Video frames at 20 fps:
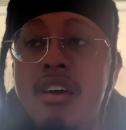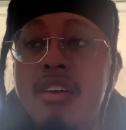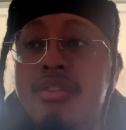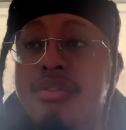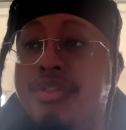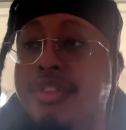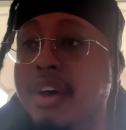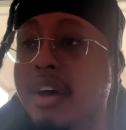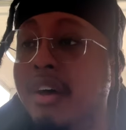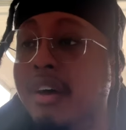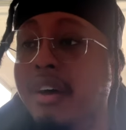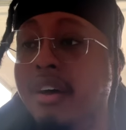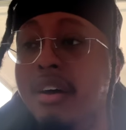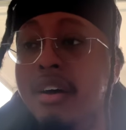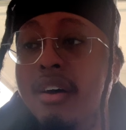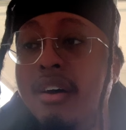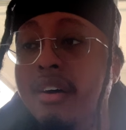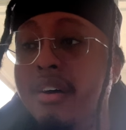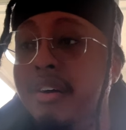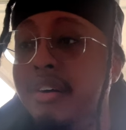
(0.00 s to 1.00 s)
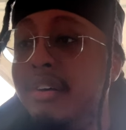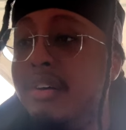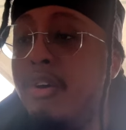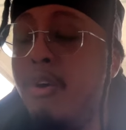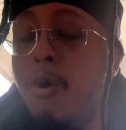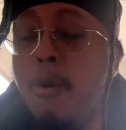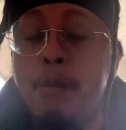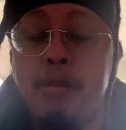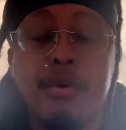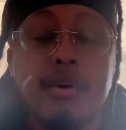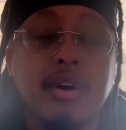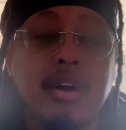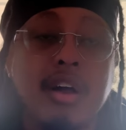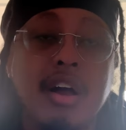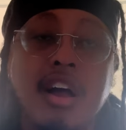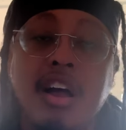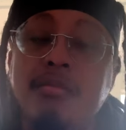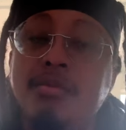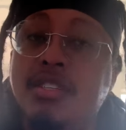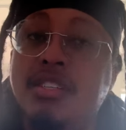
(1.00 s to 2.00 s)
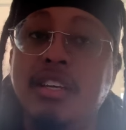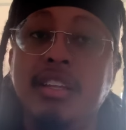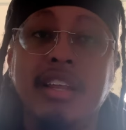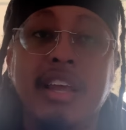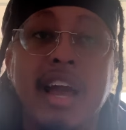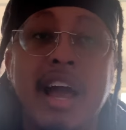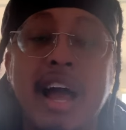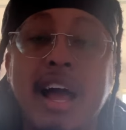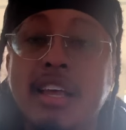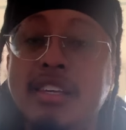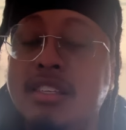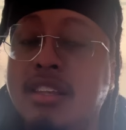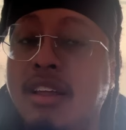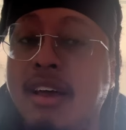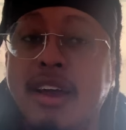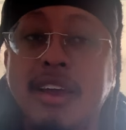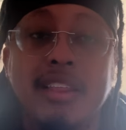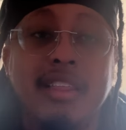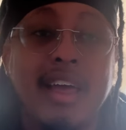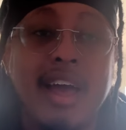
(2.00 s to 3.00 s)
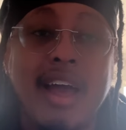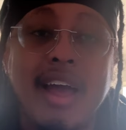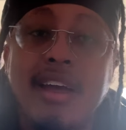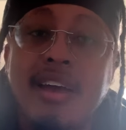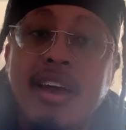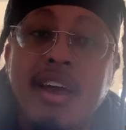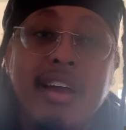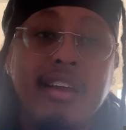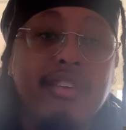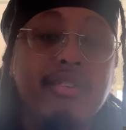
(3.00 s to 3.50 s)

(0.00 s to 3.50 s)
the Cooper Cups, and guys like that.